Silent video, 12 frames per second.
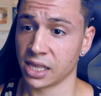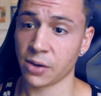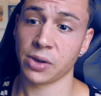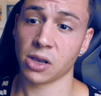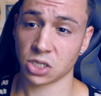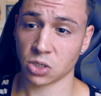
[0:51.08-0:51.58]

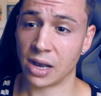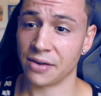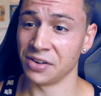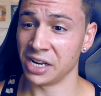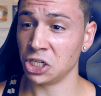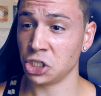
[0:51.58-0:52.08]
Then we also
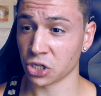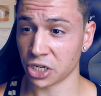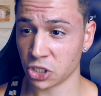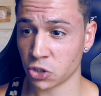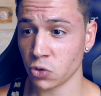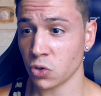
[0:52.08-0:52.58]
have
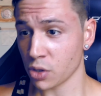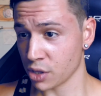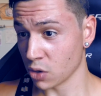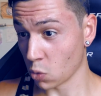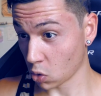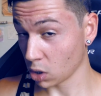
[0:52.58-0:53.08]
Ninjarisu,
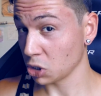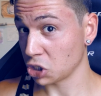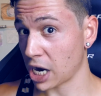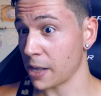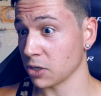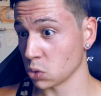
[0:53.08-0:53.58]
the World
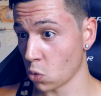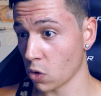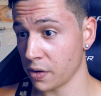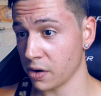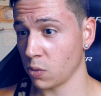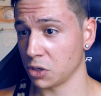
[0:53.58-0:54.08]
Chalice
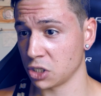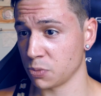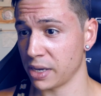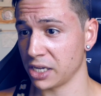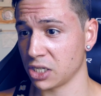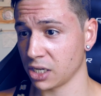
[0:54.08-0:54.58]
Warrior, which is
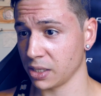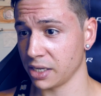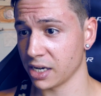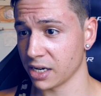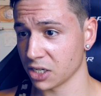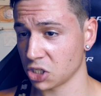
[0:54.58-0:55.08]

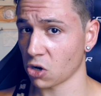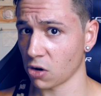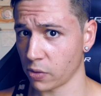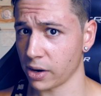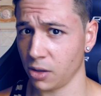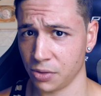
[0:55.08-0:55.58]
basically
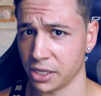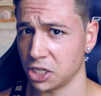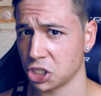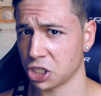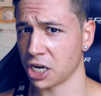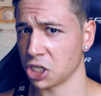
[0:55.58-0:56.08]
Star Grail. They
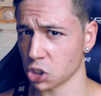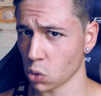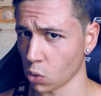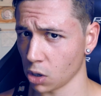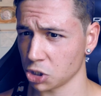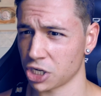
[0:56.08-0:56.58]
just changed it to
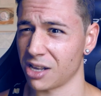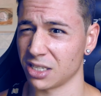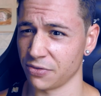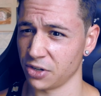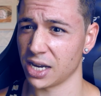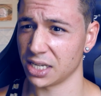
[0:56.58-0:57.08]
World
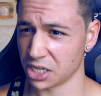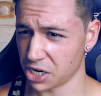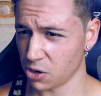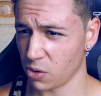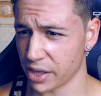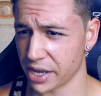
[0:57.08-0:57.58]
Chalice if you guys
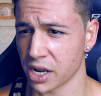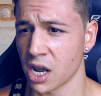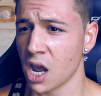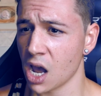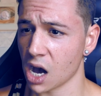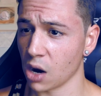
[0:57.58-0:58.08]
didn't know
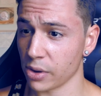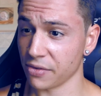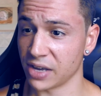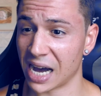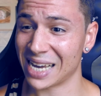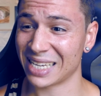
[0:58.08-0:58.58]
that. We
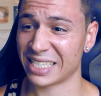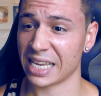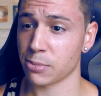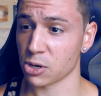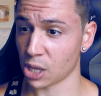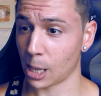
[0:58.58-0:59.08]
have Gaia
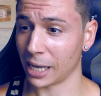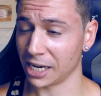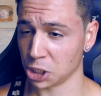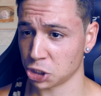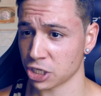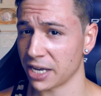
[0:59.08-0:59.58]
Saber, the
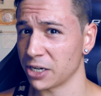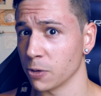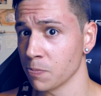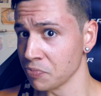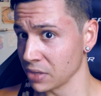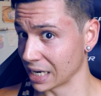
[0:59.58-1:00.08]
Lightning
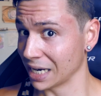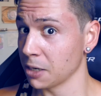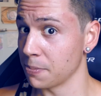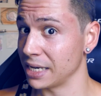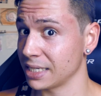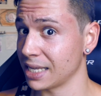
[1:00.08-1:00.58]
Shadow. Kind
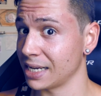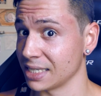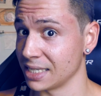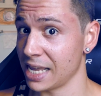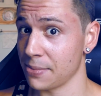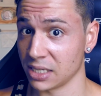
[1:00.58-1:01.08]
of pissed that
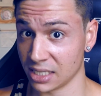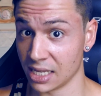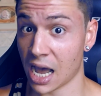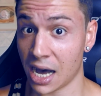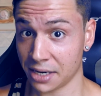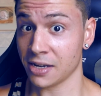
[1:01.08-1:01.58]
his name is
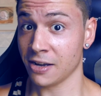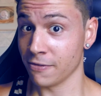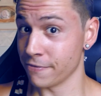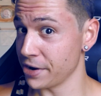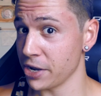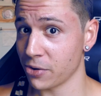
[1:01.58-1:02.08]
not
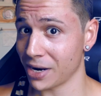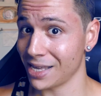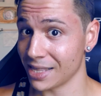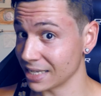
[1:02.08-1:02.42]
Video Knight.